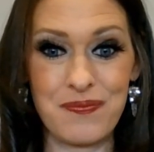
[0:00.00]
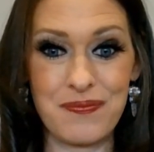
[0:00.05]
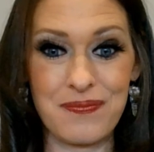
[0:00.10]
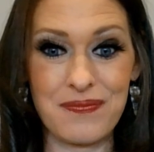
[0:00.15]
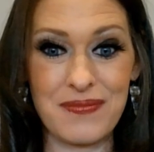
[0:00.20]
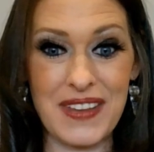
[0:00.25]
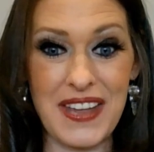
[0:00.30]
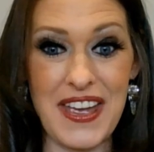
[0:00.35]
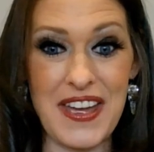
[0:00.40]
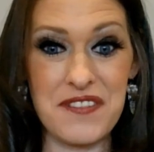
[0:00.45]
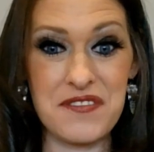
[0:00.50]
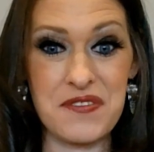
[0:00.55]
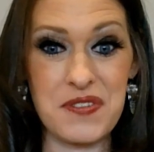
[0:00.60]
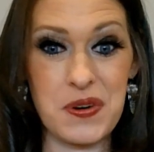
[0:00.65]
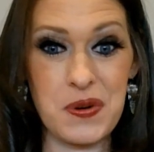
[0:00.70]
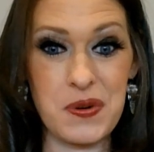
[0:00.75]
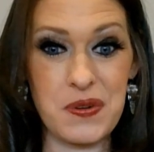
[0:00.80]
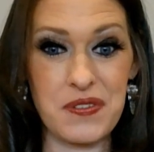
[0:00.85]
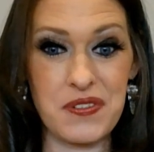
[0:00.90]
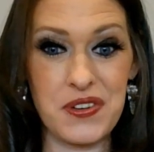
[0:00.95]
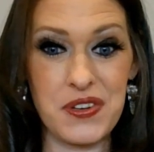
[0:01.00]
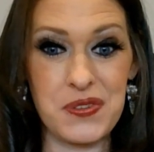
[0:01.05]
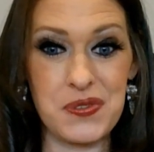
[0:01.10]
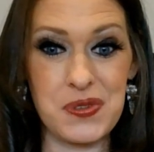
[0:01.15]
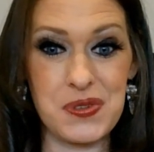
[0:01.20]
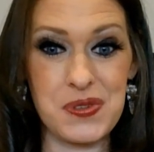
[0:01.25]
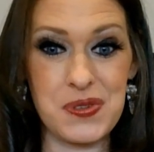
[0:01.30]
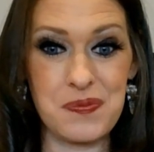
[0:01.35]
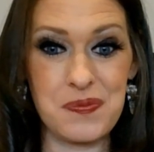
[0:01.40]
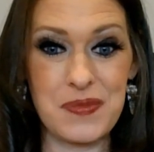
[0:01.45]
and for
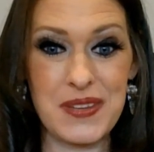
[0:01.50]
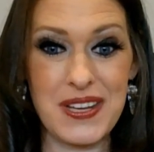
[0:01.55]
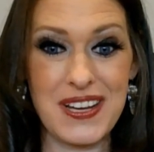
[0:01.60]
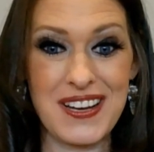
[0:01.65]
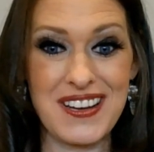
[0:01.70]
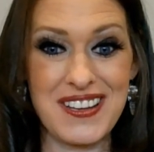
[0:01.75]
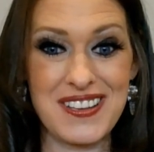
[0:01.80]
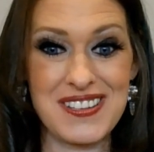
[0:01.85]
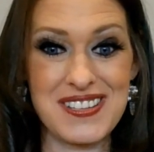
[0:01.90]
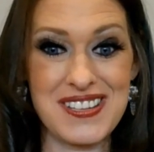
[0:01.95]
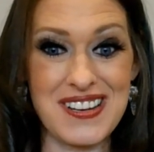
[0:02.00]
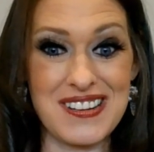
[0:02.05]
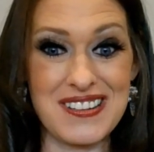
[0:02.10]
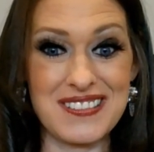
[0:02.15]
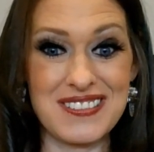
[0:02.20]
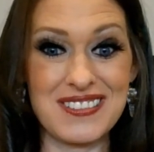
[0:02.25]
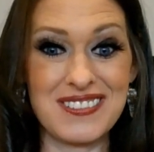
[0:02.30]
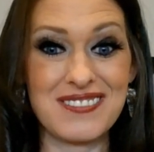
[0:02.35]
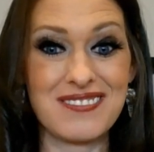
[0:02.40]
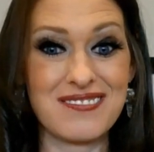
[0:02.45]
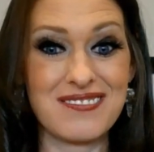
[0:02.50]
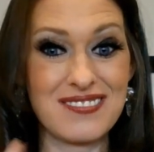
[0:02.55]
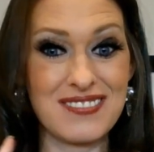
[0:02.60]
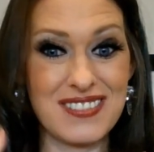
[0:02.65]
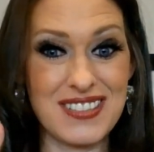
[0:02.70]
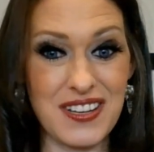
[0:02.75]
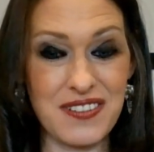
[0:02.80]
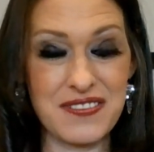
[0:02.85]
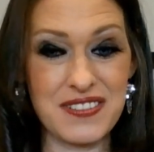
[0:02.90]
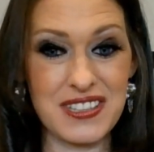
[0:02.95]
reviews. So
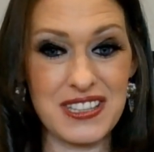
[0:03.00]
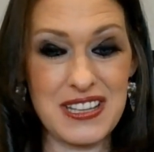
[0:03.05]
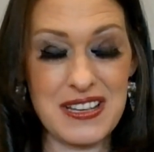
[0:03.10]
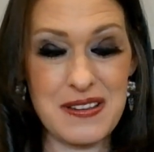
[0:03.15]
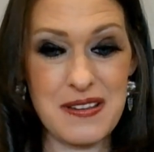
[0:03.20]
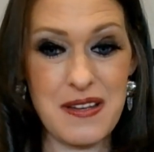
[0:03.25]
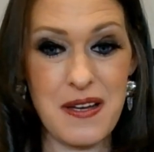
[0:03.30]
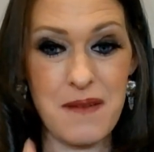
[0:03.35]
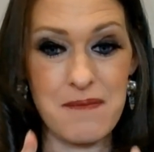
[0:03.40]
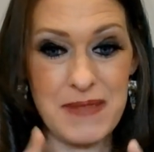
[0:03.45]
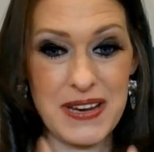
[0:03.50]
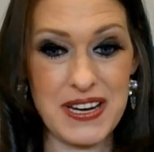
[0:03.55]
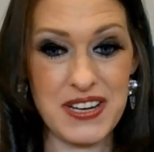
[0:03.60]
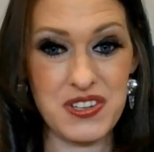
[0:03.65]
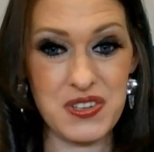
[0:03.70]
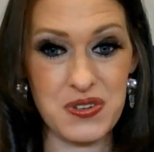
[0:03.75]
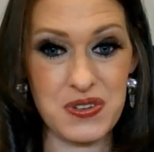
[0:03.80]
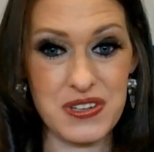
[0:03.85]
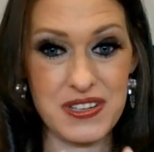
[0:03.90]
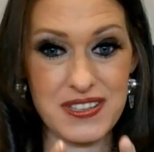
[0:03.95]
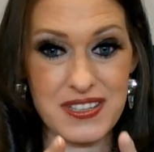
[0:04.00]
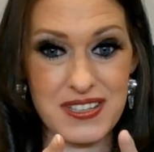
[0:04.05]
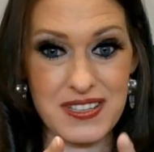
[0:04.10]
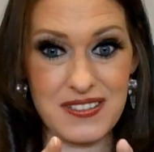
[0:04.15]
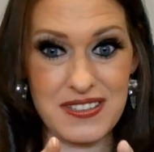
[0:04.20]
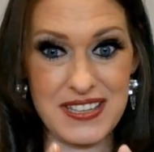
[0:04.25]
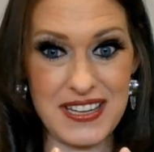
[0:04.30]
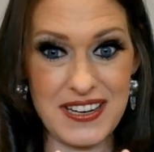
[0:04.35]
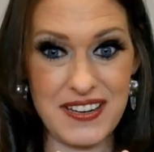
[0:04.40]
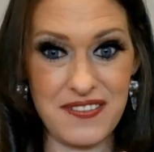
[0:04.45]
definitely make sure to
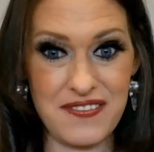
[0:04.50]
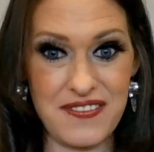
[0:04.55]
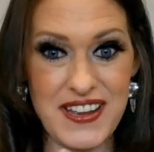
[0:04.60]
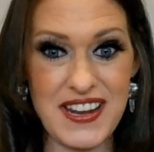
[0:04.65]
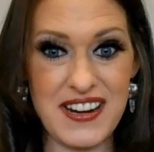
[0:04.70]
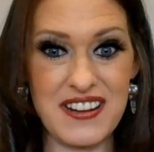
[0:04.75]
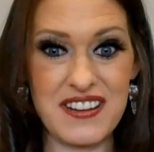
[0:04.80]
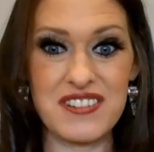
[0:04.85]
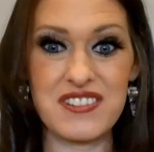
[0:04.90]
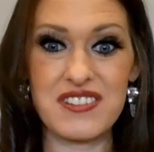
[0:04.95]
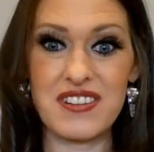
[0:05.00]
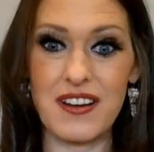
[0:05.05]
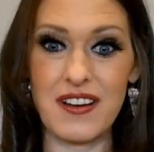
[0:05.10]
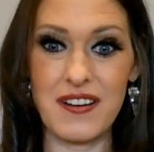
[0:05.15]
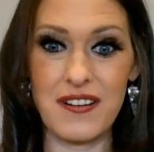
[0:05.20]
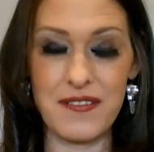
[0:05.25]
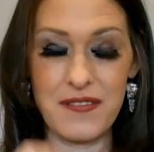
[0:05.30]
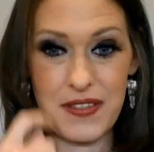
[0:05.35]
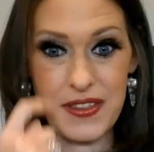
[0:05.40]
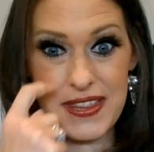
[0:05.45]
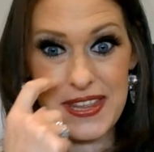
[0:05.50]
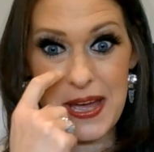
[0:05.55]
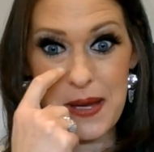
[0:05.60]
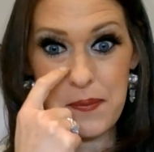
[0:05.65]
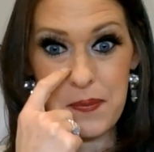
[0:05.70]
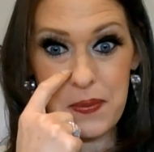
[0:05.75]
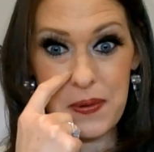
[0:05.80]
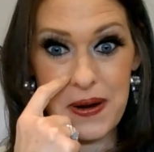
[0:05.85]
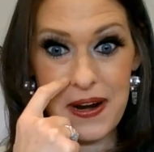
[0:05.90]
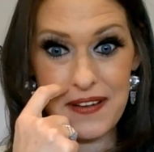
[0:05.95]
take advantage of that
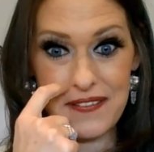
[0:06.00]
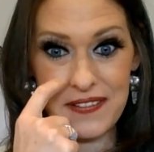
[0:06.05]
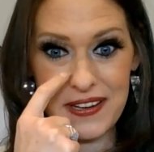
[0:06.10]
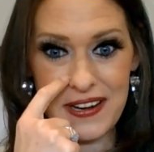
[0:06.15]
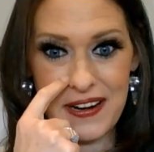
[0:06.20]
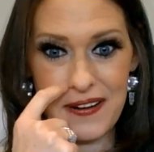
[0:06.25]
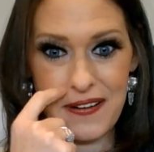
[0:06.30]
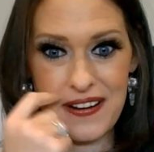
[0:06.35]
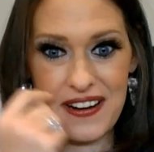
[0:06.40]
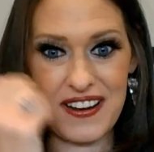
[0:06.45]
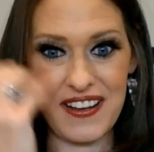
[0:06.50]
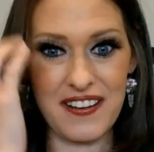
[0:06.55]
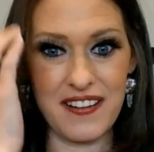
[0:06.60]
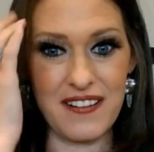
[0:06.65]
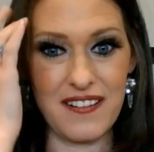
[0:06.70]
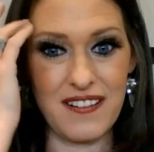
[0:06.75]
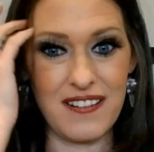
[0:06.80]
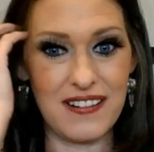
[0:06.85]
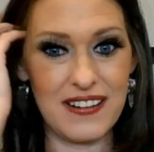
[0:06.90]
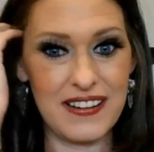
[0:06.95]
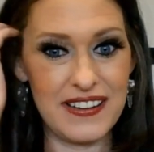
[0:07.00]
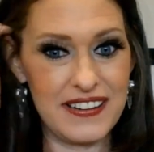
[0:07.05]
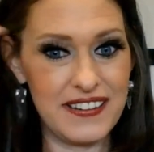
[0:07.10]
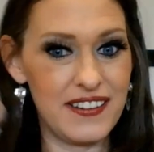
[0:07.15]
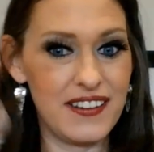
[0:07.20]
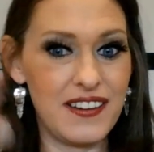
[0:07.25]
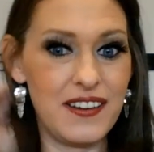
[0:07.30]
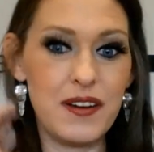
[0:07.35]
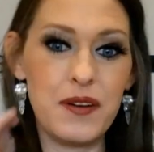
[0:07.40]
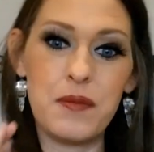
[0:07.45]
private area on
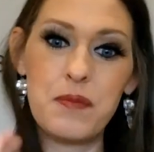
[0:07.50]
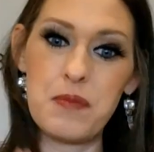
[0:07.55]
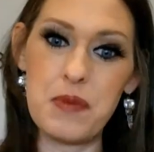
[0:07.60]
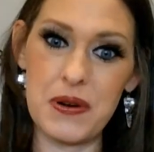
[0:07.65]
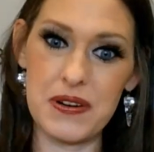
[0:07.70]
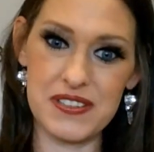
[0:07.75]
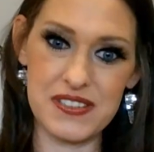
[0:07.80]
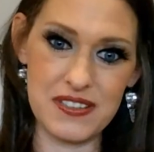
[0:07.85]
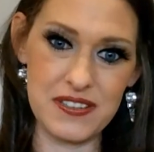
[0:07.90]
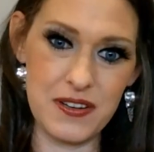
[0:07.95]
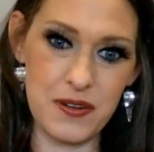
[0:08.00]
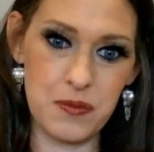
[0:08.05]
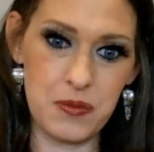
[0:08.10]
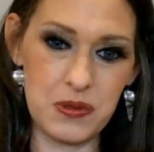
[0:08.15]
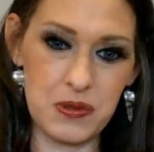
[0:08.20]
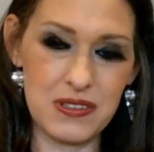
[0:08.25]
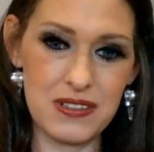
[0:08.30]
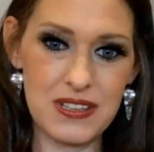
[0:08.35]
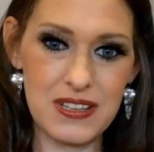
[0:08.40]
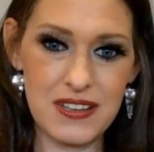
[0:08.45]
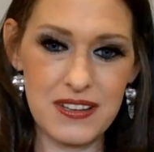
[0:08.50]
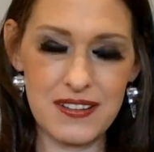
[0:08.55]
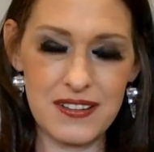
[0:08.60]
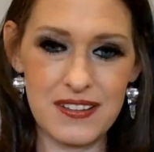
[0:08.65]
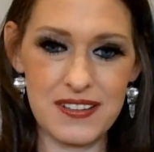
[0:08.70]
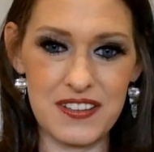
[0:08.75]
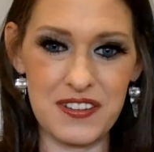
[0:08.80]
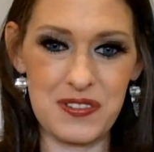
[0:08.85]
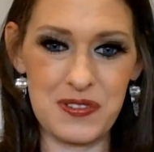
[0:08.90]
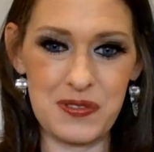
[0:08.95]
Barnes and Noble.
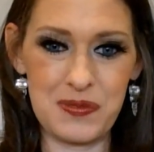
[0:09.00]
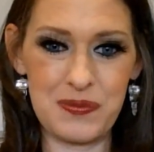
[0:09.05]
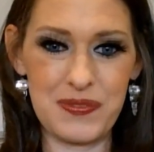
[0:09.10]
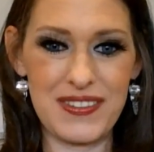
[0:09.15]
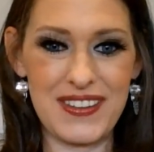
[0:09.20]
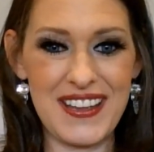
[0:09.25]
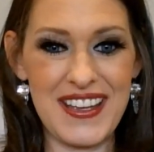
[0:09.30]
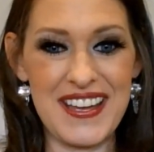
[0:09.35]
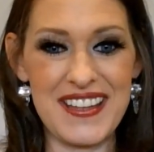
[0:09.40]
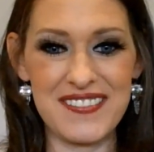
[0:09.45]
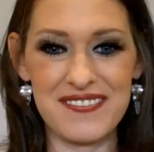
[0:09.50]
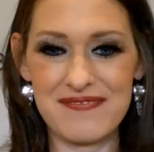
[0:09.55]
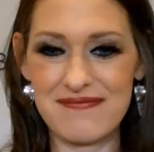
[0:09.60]
So, and